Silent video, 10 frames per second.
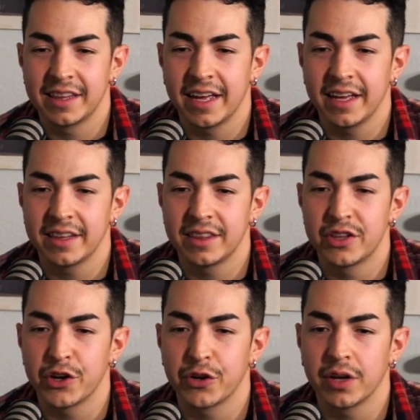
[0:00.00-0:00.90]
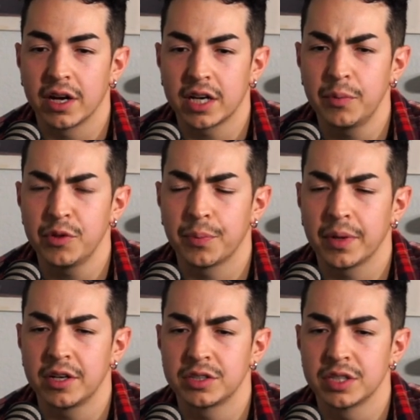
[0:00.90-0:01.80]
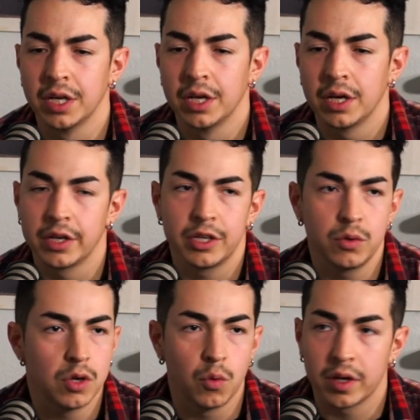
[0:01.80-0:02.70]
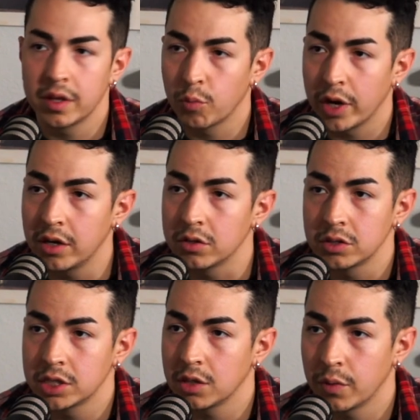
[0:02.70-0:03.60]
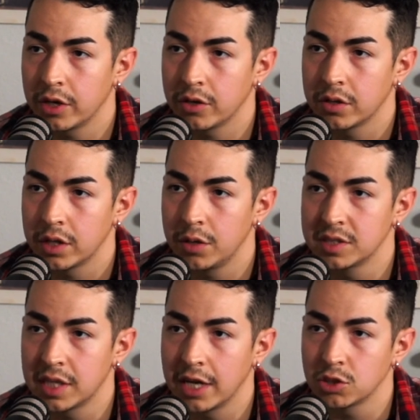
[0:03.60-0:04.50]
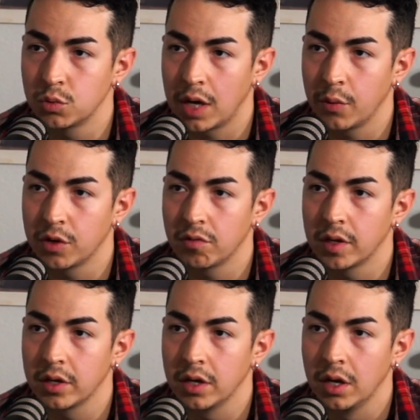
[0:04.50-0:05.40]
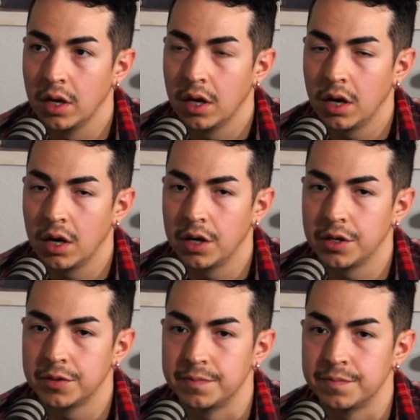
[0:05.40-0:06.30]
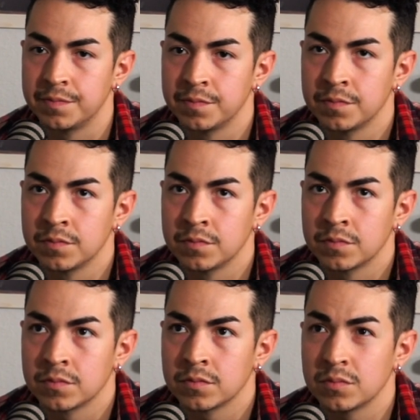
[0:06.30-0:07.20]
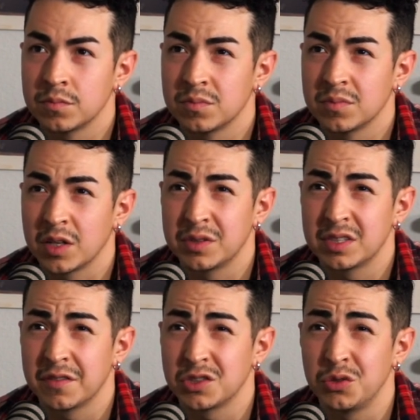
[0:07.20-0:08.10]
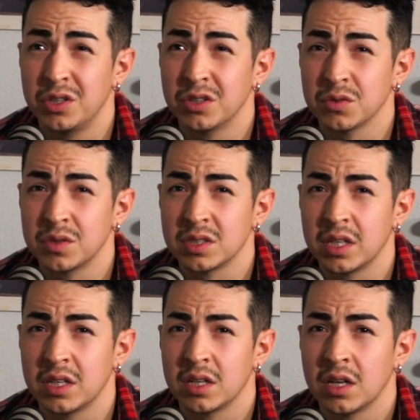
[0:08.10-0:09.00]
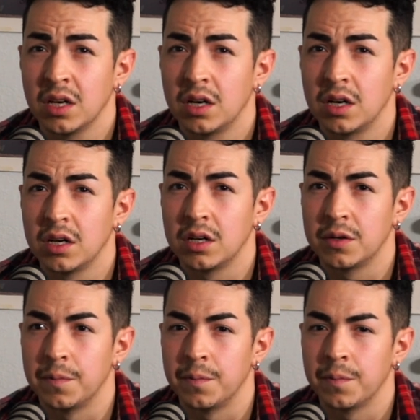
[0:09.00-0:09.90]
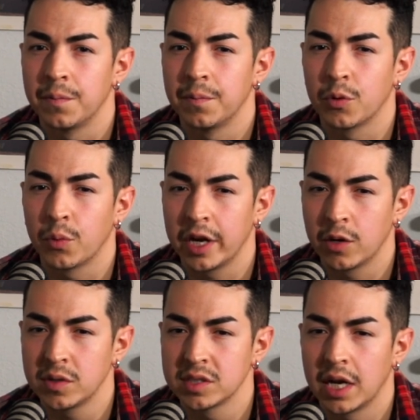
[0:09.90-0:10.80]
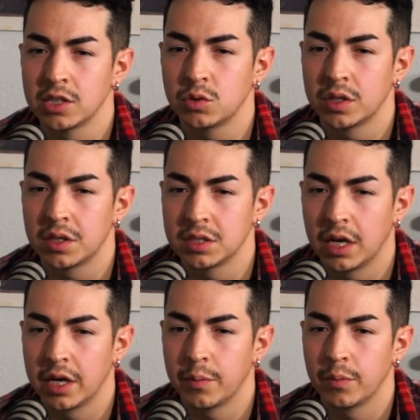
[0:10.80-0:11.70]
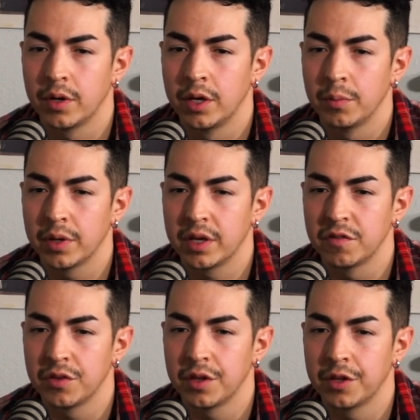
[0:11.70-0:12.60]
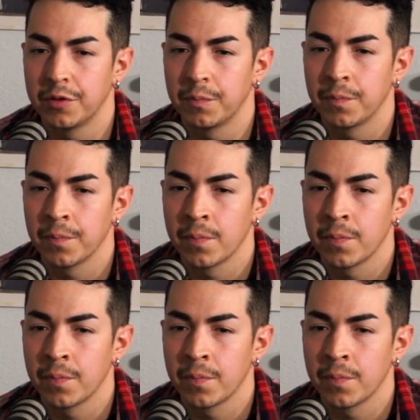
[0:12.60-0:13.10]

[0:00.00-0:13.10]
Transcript: they are a couple of the players, uh, you know one of them, Reagor, Jalen Reagor. He was in high school when I went over there. Um I want to say for two years, I want to say. Um but Reagor was in high school at the time playing for them.